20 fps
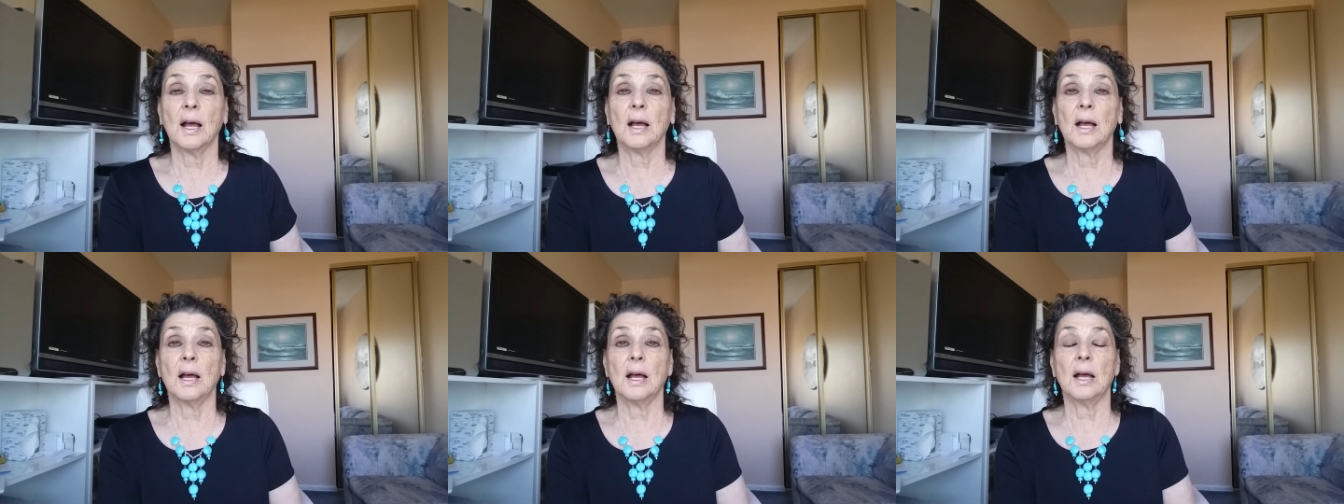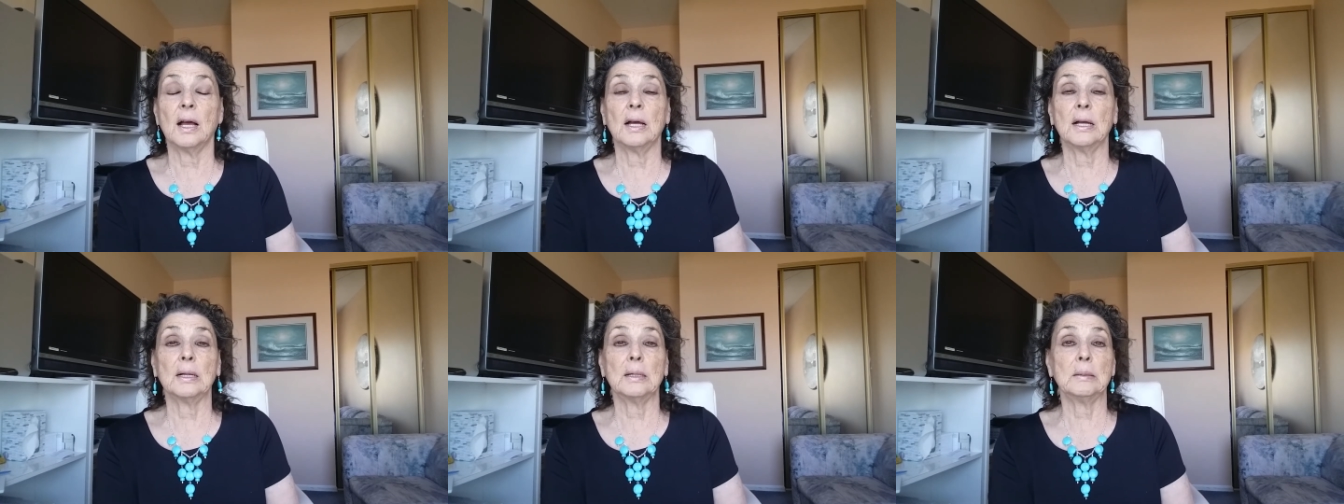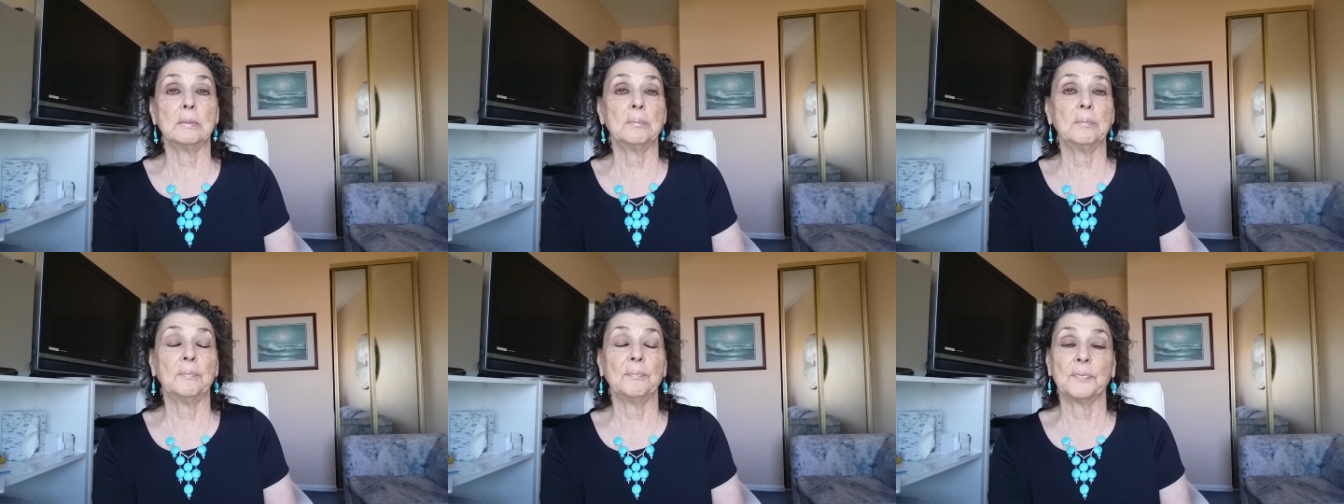
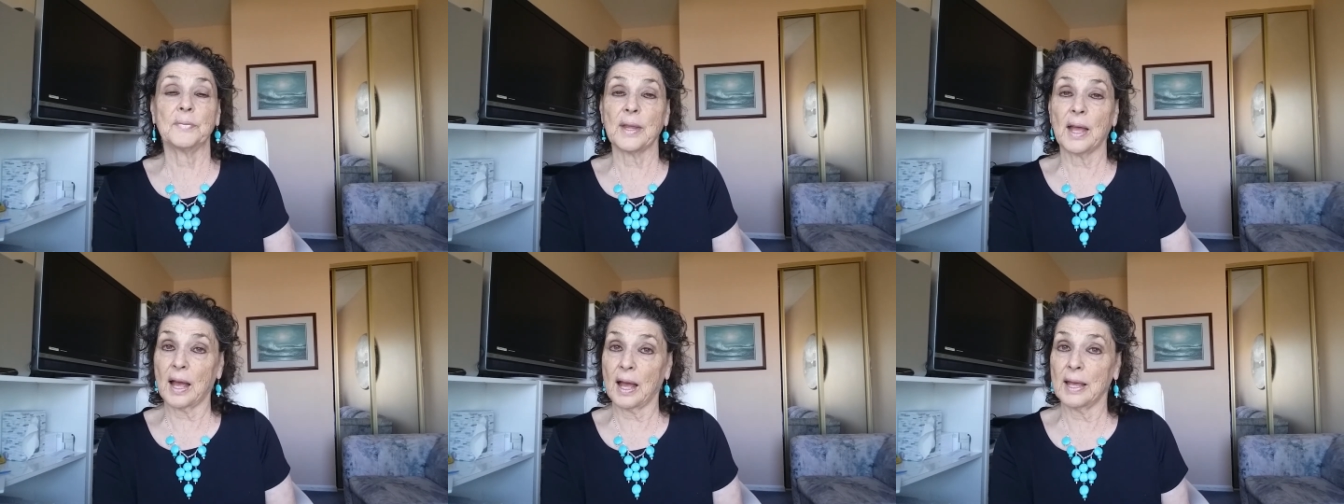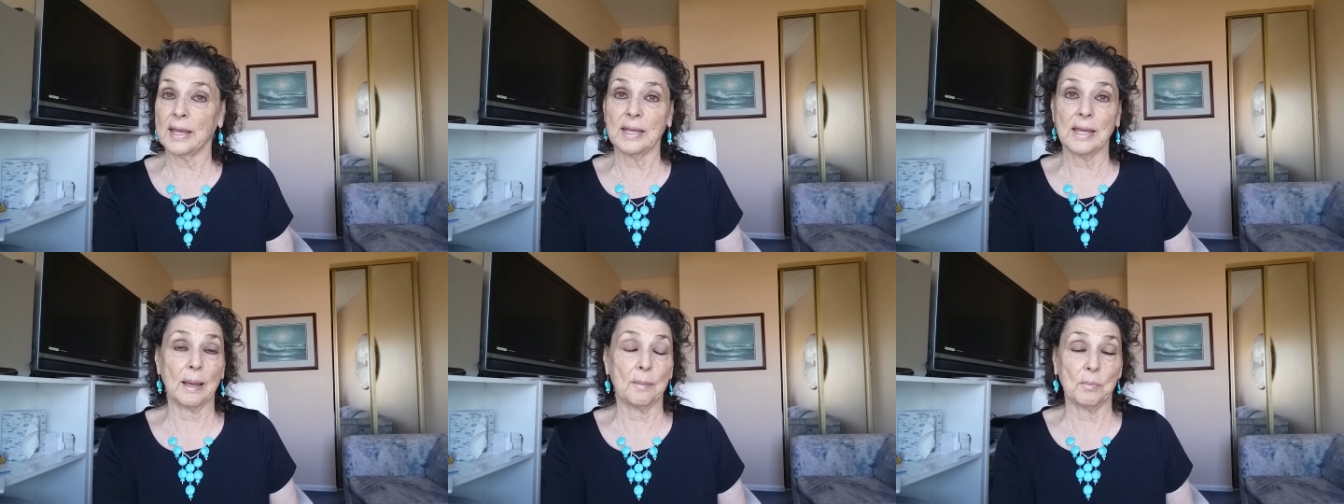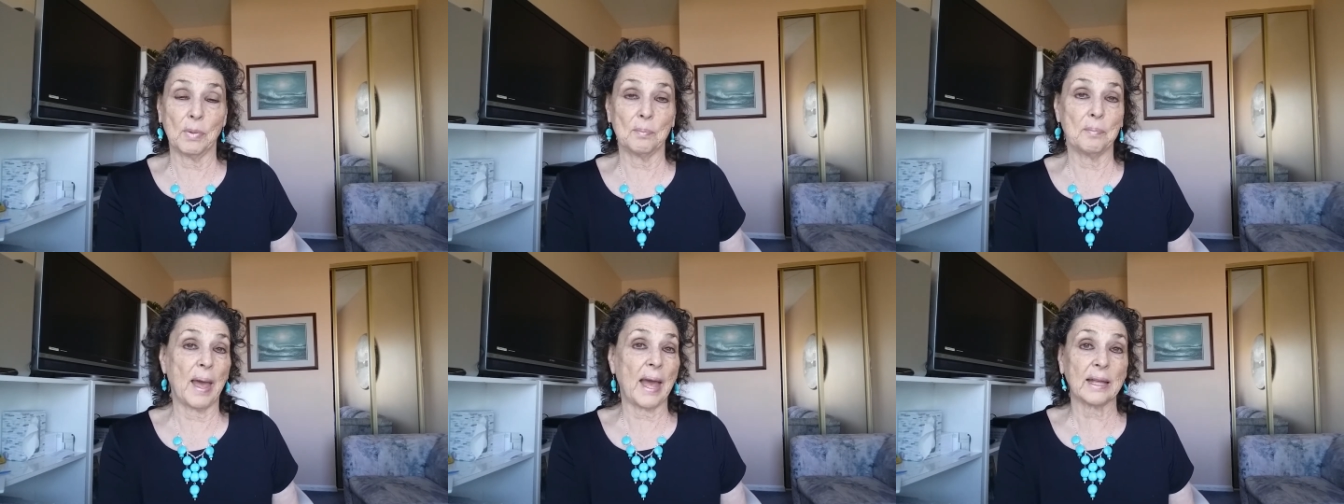Um, I
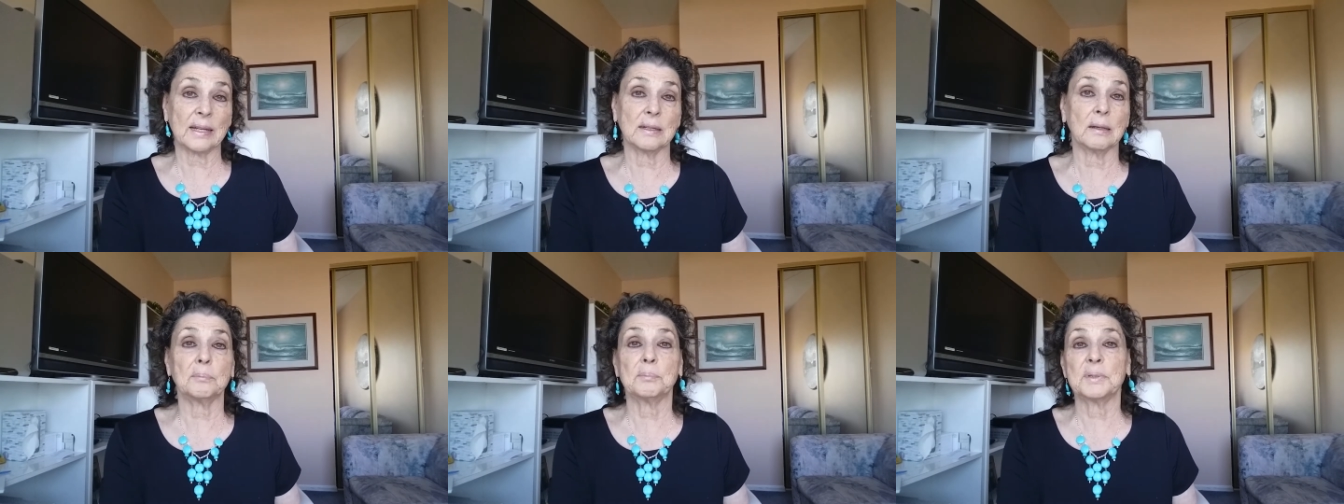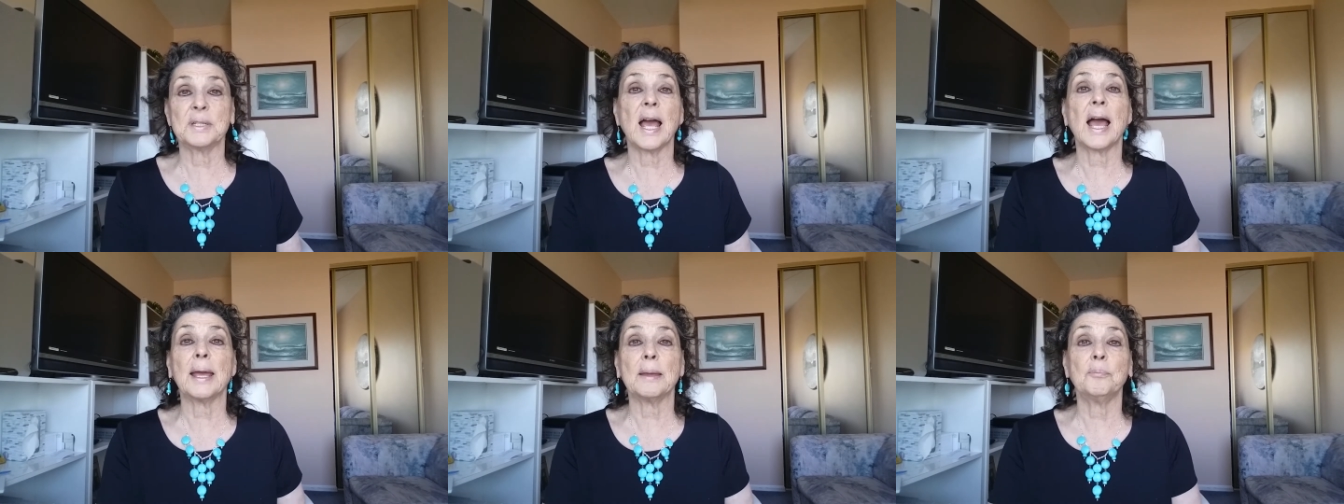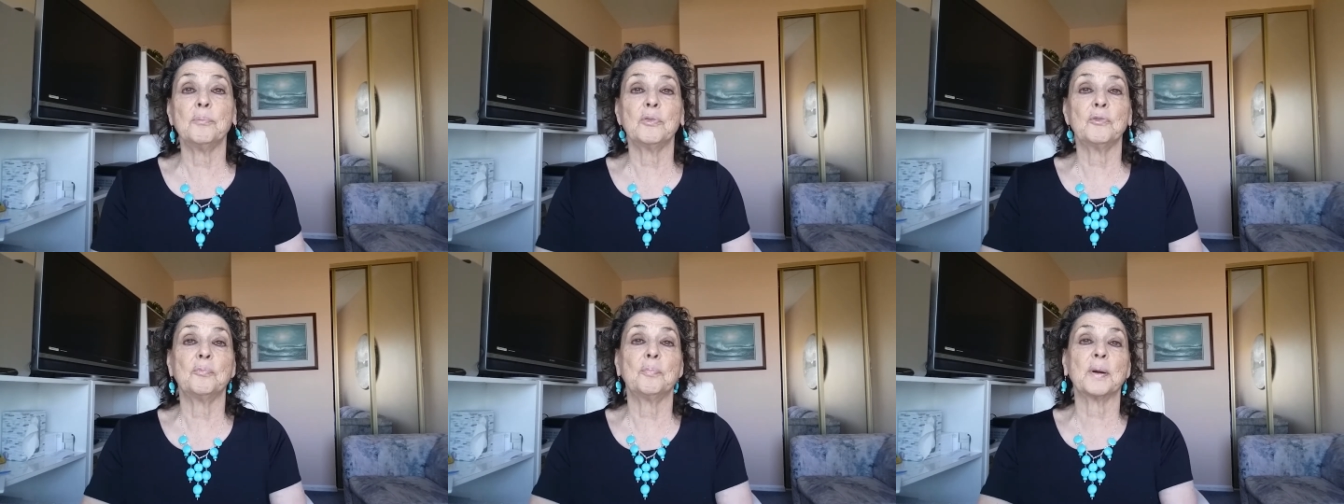am a backed up
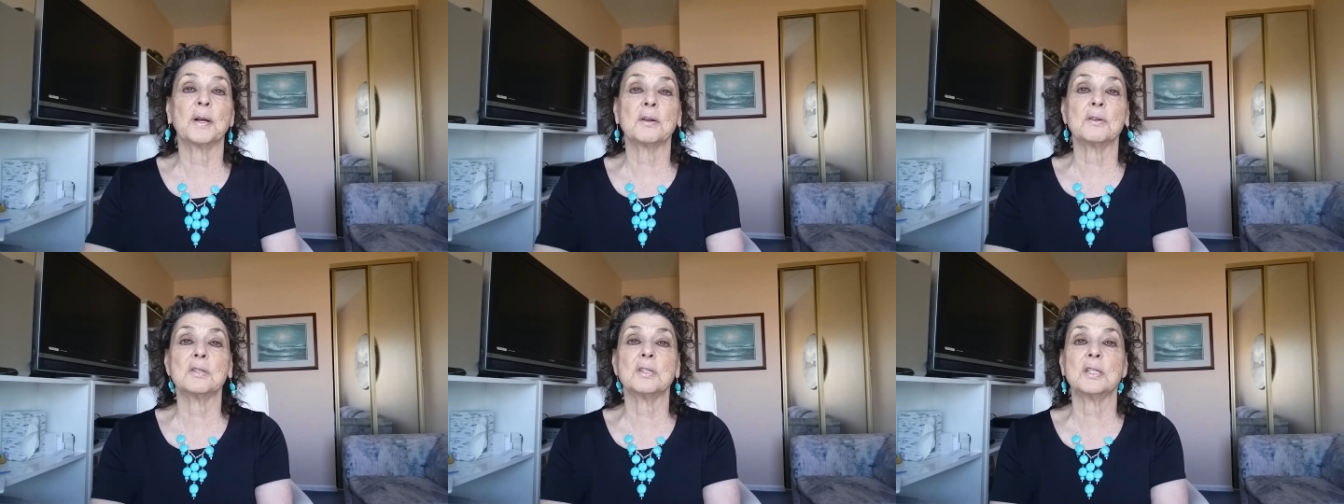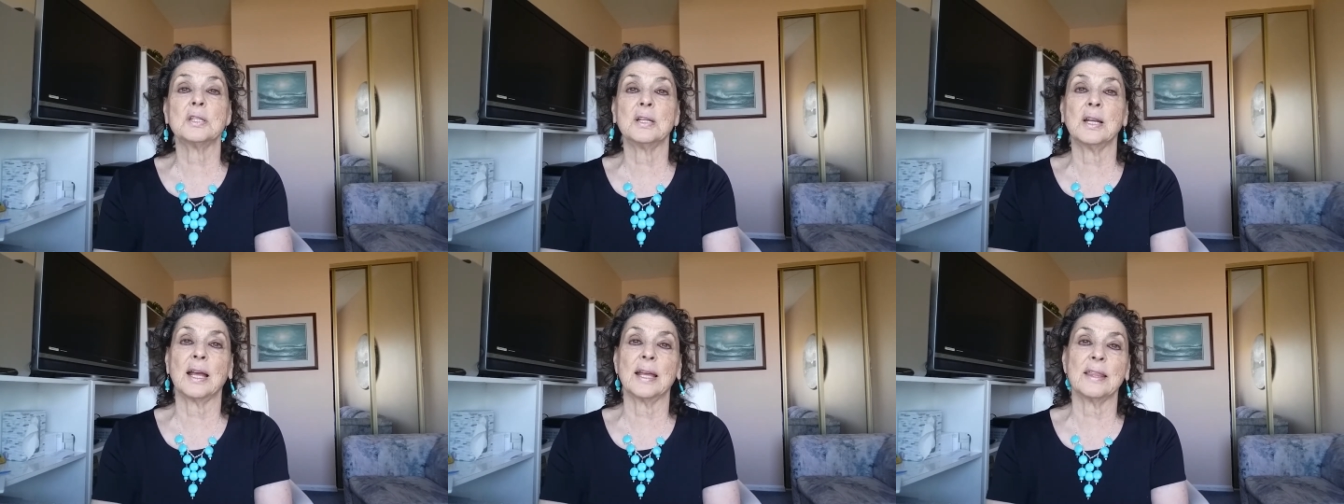type of person.